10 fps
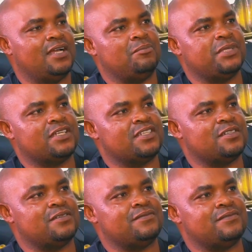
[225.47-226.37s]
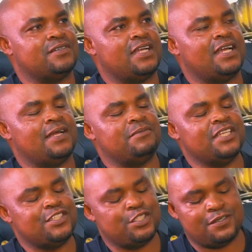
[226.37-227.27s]
because of
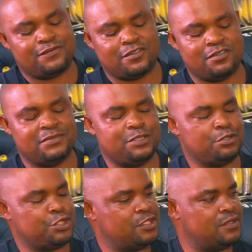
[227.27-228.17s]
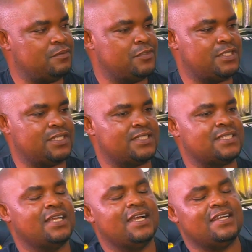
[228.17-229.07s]
nature, from erosion, which is
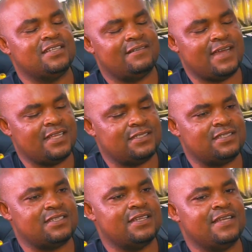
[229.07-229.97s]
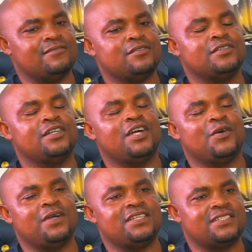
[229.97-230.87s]
rise in sea level.
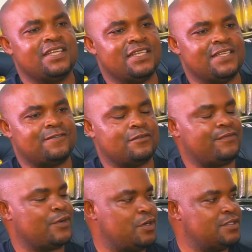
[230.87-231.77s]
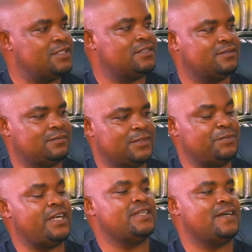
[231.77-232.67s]
We are seeing it from flood, the
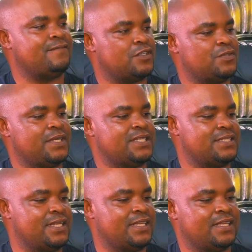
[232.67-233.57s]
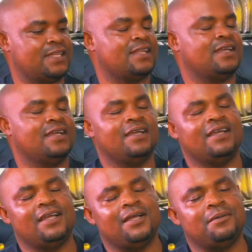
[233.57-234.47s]
perennial flood we are seeing in
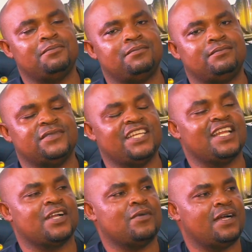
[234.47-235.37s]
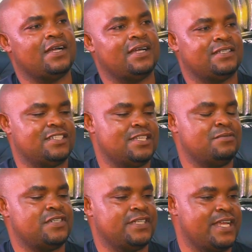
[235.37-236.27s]
Egua and the
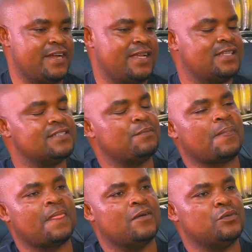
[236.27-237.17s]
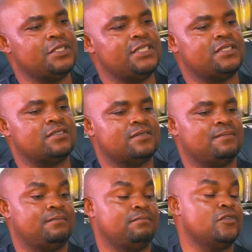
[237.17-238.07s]
neighboring areas, which
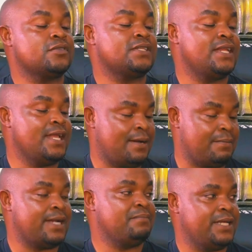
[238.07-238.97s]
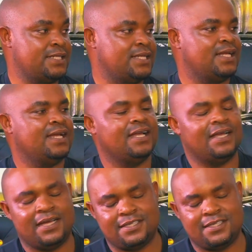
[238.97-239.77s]
mostly are man-made and